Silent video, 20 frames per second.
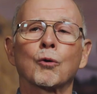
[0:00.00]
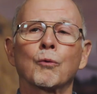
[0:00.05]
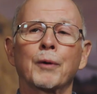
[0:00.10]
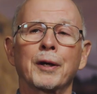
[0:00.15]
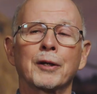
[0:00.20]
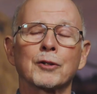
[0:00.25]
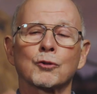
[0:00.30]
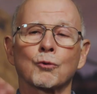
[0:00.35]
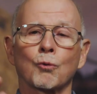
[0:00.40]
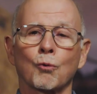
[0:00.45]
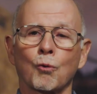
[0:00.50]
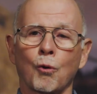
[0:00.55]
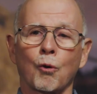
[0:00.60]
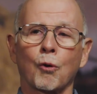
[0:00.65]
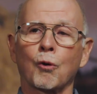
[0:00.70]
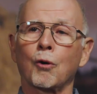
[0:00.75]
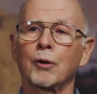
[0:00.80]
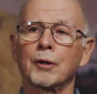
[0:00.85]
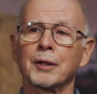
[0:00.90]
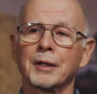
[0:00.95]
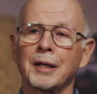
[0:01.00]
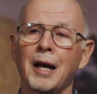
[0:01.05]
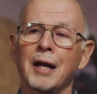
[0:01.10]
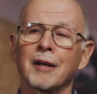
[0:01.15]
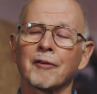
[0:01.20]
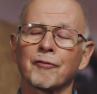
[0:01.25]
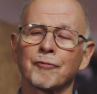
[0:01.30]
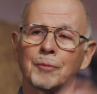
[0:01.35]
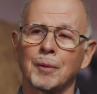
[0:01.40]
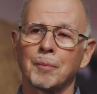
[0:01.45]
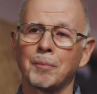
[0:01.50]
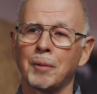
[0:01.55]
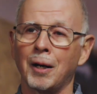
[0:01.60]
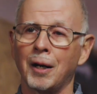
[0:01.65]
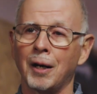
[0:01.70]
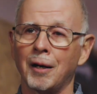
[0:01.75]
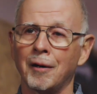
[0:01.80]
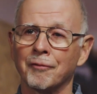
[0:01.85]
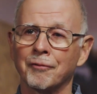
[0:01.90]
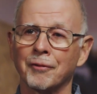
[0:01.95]
winds roared down from
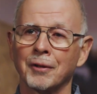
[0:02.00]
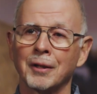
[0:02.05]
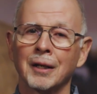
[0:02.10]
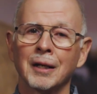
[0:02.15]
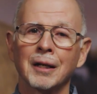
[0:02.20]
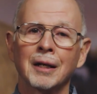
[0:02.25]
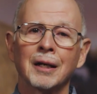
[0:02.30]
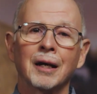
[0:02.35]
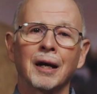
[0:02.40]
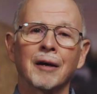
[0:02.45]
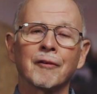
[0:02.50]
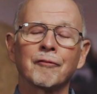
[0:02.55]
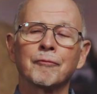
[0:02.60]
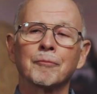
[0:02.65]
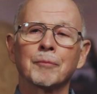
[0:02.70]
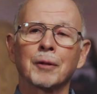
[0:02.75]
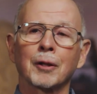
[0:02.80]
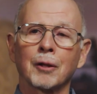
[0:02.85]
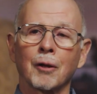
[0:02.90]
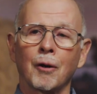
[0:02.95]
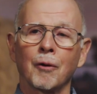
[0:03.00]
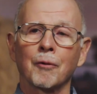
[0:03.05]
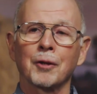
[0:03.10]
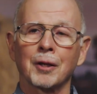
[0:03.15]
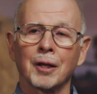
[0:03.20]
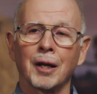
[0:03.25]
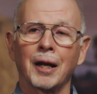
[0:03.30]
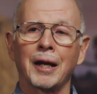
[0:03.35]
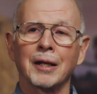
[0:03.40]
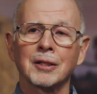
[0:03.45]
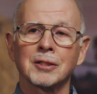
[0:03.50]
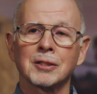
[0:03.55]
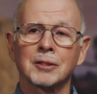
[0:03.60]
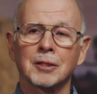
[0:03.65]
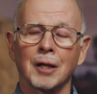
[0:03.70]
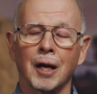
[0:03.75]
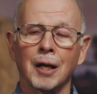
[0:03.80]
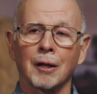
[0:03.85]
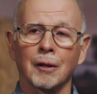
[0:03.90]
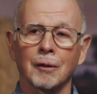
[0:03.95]
above, and from below the ice
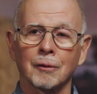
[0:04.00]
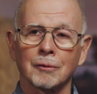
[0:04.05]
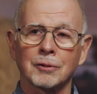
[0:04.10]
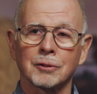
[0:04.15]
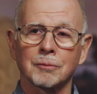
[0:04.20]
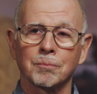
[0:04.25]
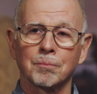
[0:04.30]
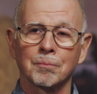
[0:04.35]
tunnels